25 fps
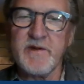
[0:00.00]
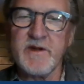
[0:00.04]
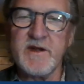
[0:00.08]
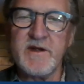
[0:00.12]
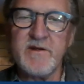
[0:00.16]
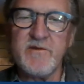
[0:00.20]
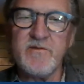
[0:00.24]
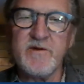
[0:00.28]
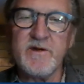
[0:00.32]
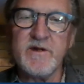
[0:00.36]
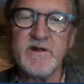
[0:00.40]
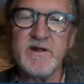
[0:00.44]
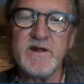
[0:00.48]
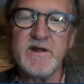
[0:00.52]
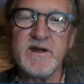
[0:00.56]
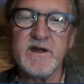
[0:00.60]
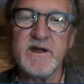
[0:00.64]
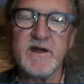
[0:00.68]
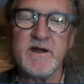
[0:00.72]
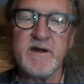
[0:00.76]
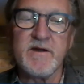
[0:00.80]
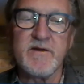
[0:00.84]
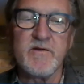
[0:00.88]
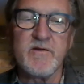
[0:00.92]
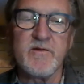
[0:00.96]
company. We
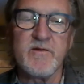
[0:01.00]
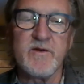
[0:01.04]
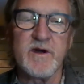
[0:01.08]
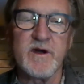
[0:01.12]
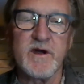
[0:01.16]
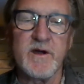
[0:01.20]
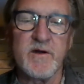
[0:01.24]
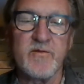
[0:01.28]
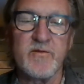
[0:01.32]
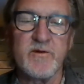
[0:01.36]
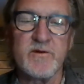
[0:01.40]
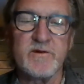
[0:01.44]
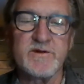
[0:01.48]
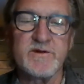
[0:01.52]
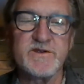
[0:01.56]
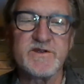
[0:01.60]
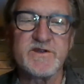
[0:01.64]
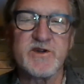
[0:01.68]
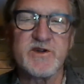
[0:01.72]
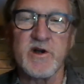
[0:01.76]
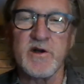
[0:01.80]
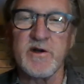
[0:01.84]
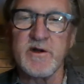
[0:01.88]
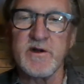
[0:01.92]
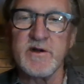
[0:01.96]
really
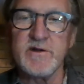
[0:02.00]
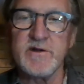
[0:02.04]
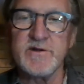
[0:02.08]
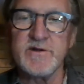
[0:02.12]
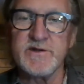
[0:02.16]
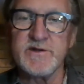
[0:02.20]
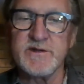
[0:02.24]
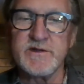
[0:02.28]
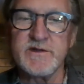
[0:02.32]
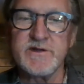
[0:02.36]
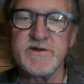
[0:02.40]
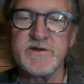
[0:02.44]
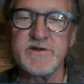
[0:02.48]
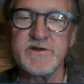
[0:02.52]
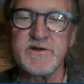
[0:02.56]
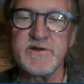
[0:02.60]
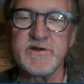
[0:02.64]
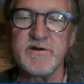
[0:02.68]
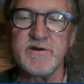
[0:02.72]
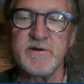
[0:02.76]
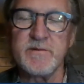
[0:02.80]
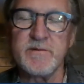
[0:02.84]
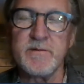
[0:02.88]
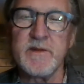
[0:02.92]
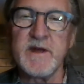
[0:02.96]
started just this
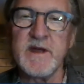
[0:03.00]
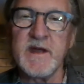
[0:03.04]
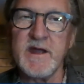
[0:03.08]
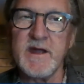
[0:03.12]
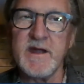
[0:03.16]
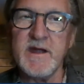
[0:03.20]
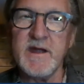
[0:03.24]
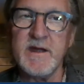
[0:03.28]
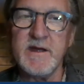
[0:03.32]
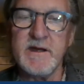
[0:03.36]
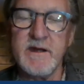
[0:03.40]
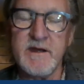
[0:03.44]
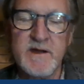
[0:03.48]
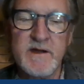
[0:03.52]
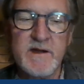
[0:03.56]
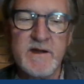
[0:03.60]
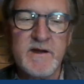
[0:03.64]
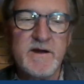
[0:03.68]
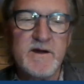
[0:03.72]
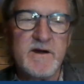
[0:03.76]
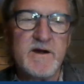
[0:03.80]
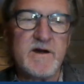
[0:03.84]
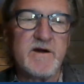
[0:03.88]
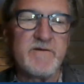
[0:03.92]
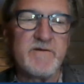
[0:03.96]
year in May
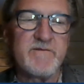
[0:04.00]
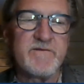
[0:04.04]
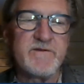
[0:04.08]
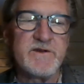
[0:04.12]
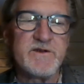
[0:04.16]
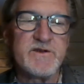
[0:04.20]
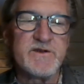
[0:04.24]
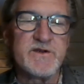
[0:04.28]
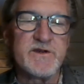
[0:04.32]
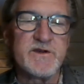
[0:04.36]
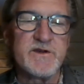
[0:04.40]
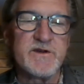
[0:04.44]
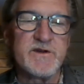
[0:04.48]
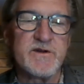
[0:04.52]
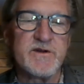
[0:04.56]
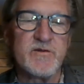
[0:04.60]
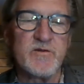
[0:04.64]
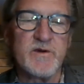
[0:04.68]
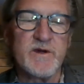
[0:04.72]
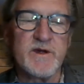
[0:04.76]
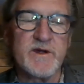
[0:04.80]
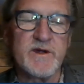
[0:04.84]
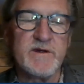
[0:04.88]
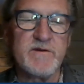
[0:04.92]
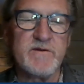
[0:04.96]
of this
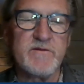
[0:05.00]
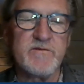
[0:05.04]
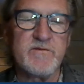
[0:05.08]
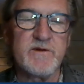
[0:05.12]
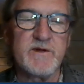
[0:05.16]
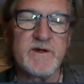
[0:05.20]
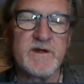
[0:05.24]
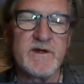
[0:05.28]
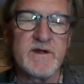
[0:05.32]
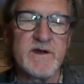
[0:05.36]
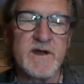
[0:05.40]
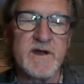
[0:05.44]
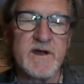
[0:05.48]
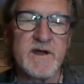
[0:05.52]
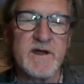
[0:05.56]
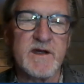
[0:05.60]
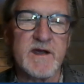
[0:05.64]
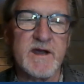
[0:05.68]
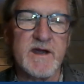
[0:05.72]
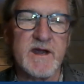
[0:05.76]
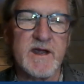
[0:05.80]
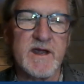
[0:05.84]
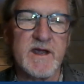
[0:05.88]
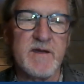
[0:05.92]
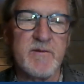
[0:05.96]
year. We
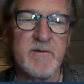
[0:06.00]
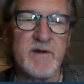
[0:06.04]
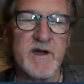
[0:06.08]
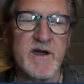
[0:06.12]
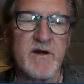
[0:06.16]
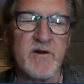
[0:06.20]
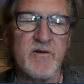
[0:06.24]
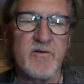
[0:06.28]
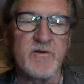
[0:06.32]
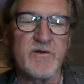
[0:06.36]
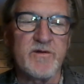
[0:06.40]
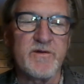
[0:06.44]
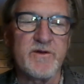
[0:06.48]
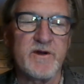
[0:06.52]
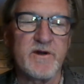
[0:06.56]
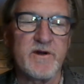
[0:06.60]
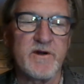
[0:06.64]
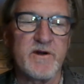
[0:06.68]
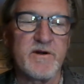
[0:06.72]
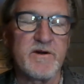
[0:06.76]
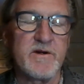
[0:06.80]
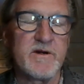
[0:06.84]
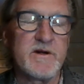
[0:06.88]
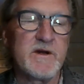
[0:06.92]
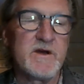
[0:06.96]
kind of came out with
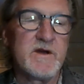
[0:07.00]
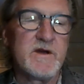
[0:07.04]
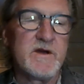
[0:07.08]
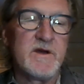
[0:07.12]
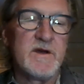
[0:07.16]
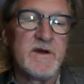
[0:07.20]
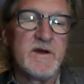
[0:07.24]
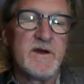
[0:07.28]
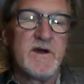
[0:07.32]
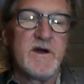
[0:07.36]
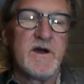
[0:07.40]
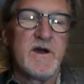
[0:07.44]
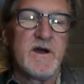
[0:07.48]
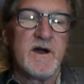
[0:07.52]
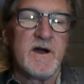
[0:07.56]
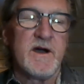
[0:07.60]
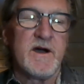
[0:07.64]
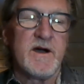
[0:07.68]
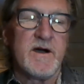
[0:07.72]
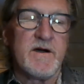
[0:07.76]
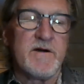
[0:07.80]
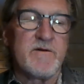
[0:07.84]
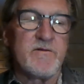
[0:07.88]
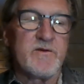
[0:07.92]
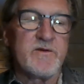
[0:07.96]
our
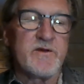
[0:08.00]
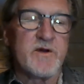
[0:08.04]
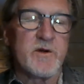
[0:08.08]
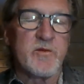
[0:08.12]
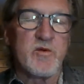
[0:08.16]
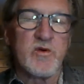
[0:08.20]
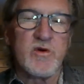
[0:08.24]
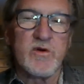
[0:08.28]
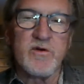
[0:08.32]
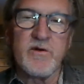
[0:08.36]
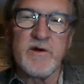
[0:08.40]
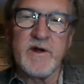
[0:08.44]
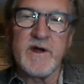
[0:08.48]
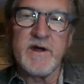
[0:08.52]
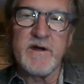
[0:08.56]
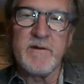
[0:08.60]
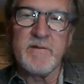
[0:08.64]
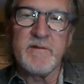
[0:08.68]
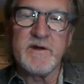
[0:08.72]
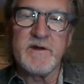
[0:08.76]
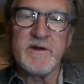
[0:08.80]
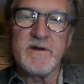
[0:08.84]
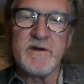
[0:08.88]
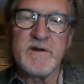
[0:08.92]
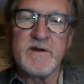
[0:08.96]

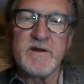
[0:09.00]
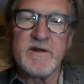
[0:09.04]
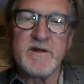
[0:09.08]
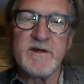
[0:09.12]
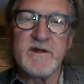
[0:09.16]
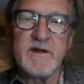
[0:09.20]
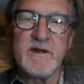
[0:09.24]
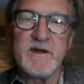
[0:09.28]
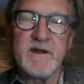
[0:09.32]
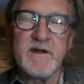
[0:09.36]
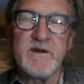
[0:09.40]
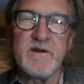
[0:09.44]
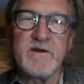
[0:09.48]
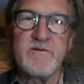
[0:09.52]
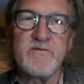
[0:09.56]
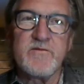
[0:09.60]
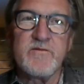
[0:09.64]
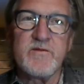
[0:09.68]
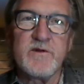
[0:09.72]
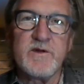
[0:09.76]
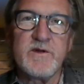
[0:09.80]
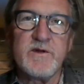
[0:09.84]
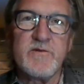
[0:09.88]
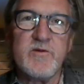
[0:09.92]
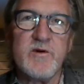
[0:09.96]
program, and
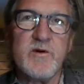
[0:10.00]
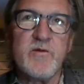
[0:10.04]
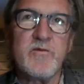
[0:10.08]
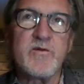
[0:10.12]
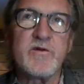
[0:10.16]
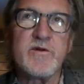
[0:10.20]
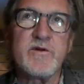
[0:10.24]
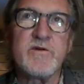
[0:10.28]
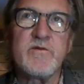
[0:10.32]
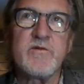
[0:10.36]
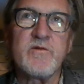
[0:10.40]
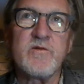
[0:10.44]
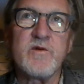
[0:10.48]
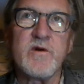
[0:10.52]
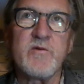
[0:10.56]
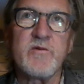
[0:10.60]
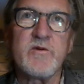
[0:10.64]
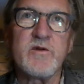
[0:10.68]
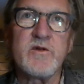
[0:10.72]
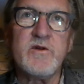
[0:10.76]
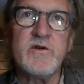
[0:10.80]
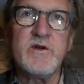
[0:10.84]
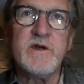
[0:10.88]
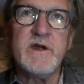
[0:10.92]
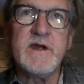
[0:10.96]
really what
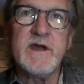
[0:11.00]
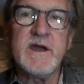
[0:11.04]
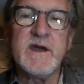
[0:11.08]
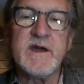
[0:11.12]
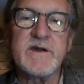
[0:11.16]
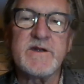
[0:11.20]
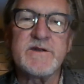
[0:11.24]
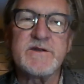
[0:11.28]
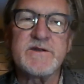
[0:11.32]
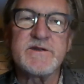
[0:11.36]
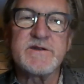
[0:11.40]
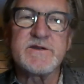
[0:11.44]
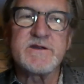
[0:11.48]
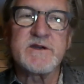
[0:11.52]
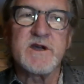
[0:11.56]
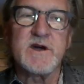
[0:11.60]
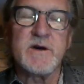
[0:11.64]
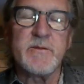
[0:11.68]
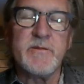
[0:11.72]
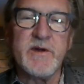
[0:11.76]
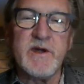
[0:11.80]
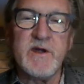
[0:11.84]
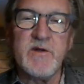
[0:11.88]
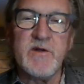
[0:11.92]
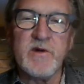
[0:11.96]
we're looking at is
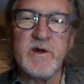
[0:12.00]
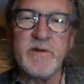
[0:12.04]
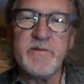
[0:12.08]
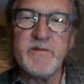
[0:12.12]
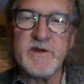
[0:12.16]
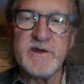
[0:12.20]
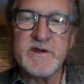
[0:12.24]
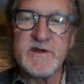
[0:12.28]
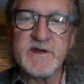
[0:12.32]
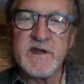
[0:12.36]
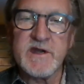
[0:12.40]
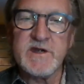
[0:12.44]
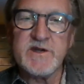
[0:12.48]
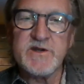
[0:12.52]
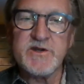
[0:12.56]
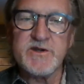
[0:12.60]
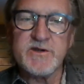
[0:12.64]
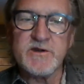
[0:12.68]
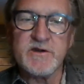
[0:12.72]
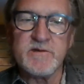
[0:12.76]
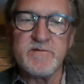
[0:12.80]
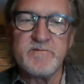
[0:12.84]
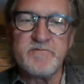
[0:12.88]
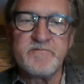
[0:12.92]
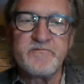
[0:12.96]
company
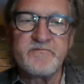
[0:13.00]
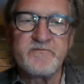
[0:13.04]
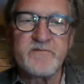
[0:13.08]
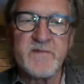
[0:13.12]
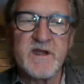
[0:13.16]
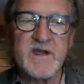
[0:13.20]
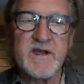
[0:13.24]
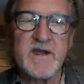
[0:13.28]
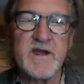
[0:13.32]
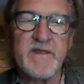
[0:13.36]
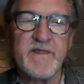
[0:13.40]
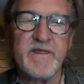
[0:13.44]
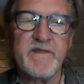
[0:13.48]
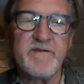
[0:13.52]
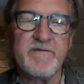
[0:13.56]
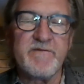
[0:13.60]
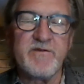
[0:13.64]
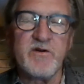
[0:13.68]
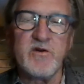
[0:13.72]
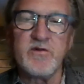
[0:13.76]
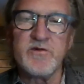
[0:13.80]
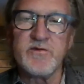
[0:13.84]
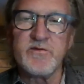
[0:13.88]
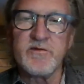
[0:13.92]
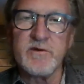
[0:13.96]
reputation and the
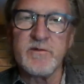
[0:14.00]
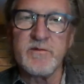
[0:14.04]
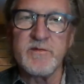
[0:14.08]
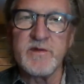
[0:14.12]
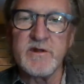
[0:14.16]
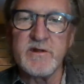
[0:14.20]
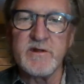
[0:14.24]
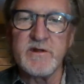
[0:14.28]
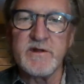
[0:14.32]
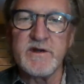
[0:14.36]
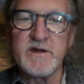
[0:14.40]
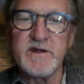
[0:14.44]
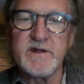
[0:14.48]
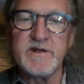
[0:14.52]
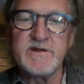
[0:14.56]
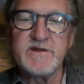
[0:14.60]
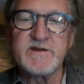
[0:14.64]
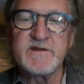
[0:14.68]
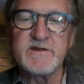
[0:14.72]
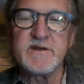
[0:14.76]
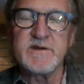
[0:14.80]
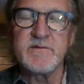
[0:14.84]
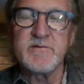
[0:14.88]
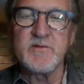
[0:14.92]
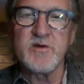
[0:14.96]

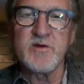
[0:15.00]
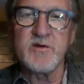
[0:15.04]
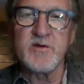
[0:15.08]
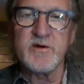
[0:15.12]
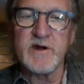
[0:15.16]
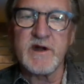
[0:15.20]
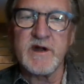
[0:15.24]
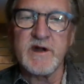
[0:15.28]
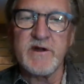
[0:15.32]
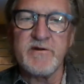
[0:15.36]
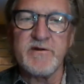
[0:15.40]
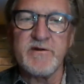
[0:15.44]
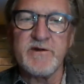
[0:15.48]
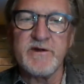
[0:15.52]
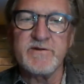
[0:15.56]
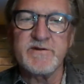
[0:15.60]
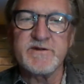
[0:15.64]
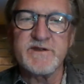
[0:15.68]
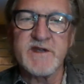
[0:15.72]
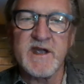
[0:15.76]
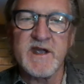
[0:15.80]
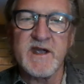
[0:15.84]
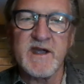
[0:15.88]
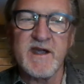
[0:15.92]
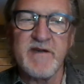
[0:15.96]
vulnerabilities that motor
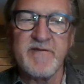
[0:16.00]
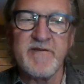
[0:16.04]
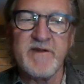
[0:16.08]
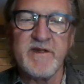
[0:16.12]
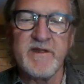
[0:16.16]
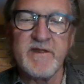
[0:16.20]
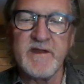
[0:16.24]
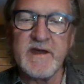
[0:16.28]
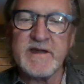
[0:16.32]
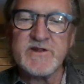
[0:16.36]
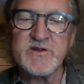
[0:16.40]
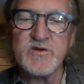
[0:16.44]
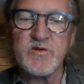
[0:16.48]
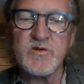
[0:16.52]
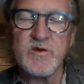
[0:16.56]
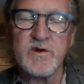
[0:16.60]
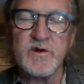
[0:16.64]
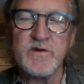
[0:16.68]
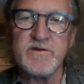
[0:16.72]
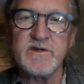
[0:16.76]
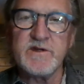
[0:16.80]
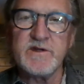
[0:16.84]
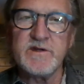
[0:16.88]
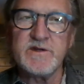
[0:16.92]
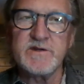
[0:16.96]
carriers have, and that's
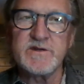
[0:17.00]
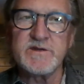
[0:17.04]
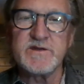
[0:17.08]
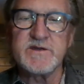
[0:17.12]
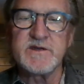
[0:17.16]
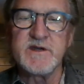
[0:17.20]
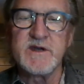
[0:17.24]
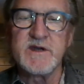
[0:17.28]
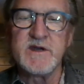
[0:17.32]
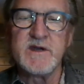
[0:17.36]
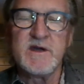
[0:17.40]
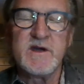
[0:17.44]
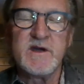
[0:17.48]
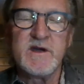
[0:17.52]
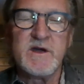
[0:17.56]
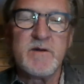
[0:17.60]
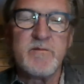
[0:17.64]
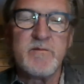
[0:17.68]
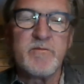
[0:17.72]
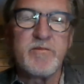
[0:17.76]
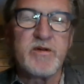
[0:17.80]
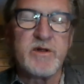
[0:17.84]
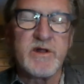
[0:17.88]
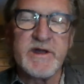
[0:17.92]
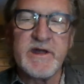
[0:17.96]
where these
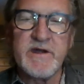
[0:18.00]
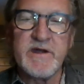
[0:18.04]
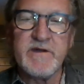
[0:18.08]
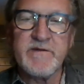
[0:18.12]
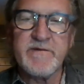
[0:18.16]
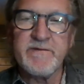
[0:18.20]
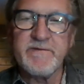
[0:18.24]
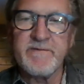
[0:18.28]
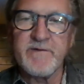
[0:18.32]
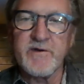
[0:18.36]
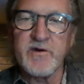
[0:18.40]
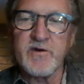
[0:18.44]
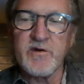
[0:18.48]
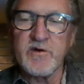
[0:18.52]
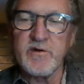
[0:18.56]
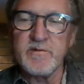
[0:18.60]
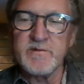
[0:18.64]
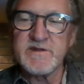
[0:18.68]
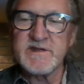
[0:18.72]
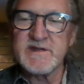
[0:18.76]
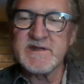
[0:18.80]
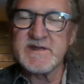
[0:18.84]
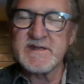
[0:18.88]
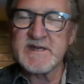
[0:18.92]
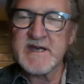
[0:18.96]
plaintiff
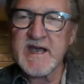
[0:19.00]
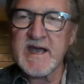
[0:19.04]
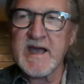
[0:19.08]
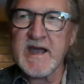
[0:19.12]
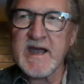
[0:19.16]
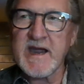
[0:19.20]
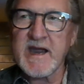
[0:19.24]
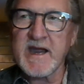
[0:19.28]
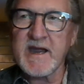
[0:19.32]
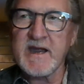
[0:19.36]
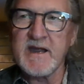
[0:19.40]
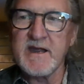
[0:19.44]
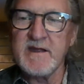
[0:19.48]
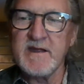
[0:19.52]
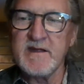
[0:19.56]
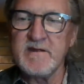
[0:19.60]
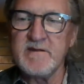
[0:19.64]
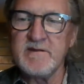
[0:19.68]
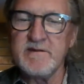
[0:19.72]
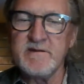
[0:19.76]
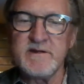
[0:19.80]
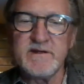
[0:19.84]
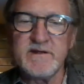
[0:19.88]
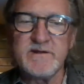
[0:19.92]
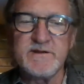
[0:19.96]
firms attack
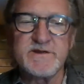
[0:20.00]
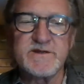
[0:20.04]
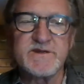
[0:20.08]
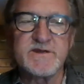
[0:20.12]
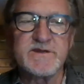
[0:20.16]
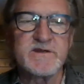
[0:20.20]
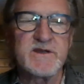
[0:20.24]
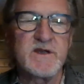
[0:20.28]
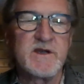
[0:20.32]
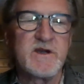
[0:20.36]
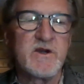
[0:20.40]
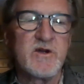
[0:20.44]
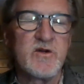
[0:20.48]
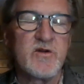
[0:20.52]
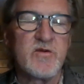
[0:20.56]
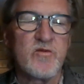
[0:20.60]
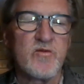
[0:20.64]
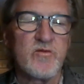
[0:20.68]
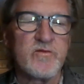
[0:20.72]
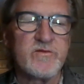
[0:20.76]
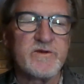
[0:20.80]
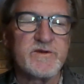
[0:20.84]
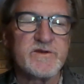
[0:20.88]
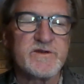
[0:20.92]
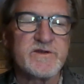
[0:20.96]
in this
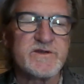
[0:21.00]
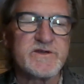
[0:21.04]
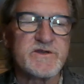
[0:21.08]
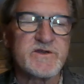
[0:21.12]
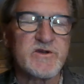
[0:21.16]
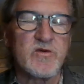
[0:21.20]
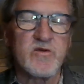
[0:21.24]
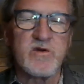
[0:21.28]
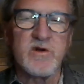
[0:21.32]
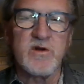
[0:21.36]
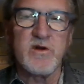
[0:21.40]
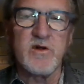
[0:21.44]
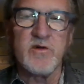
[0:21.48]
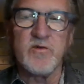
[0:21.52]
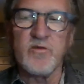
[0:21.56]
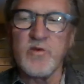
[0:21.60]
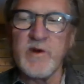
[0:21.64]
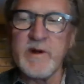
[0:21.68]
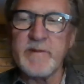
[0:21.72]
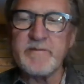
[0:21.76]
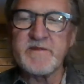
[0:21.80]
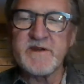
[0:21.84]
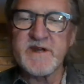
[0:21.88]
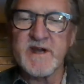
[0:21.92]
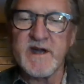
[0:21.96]
so-called
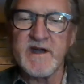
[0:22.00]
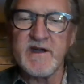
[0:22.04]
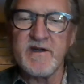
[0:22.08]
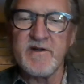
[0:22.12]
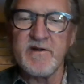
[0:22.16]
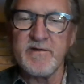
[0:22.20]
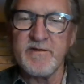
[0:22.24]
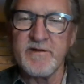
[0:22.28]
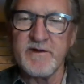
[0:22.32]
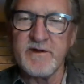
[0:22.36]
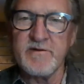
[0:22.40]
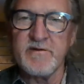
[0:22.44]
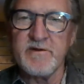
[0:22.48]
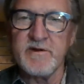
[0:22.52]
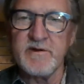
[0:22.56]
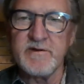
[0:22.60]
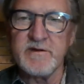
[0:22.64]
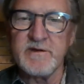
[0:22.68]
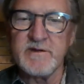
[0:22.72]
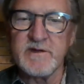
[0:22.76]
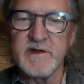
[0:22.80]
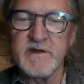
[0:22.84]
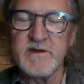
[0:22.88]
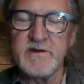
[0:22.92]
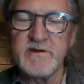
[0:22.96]
reptile
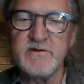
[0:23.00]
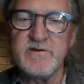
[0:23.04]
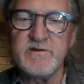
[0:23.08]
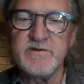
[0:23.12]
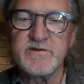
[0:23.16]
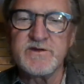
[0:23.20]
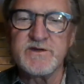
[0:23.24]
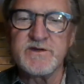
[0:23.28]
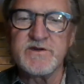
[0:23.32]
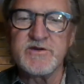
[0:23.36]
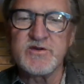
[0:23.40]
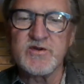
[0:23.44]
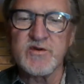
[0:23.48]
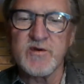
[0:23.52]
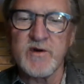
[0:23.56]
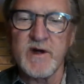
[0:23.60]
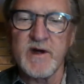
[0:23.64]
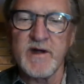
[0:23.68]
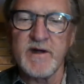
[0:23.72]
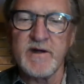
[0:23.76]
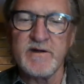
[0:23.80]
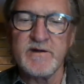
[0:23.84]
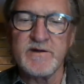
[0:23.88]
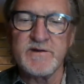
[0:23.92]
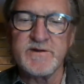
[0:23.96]
theory that they use in
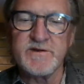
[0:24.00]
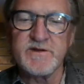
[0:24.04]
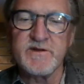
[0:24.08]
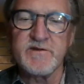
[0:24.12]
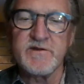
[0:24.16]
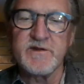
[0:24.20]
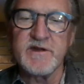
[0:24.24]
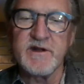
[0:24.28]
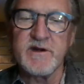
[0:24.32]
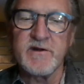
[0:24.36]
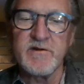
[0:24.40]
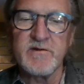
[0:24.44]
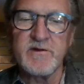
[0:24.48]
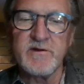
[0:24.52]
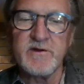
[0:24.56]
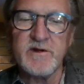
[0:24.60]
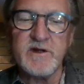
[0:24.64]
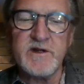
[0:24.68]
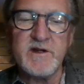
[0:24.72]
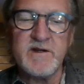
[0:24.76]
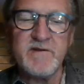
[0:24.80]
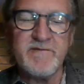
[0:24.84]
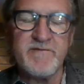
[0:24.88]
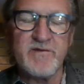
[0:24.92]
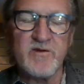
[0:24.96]
trials. So they are
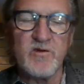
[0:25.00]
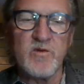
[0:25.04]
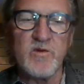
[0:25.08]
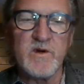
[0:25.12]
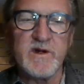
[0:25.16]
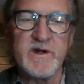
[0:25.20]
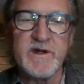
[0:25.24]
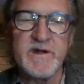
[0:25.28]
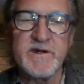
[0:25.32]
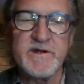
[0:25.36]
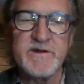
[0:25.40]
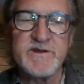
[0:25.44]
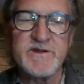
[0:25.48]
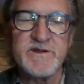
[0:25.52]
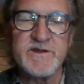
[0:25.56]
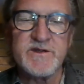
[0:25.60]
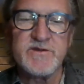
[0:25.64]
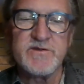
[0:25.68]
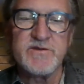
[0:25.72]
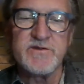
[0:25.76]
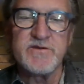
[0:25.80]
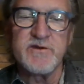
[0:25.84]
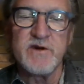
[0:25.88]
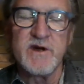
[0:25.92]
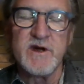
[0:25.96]
looking for ways
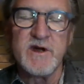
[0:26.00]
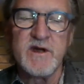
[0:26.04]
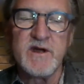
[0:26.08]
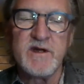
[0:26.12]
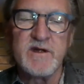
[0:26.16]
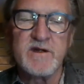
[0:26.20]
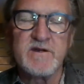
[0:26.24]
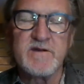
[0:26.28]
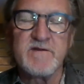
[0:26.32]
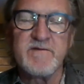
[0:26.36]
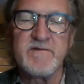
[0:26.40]
to